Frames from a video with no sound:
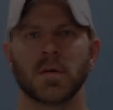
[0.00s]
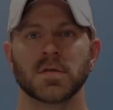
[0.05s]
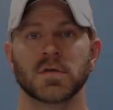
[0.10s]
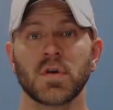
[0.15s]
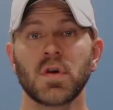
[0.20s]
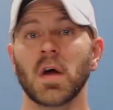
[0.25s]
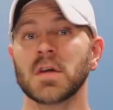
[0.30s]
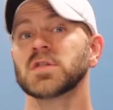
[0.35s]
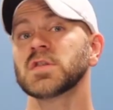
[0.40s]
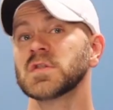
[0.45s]

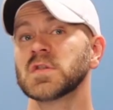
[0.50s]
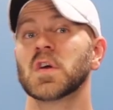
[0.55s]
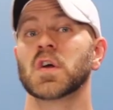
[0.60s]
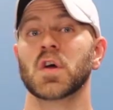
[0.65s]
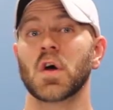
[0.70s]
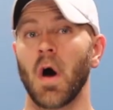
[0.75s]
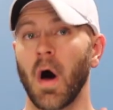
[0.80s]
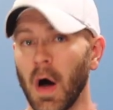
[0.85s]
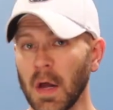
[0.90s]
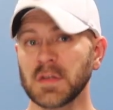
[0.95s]
So not just the
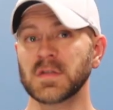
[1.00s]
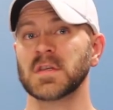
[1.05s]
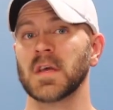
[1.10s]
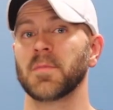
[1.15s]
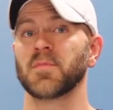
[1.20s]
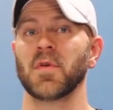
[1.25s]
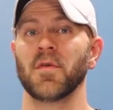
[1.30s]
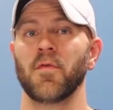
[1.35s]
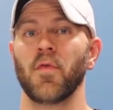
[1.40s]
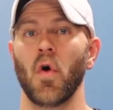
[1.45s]

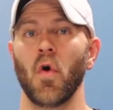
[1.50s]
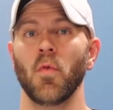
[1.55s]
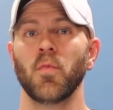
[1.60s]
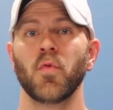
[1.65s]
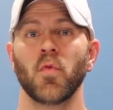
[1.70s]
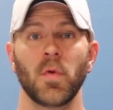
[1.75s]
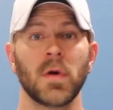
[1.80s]
concept of hope,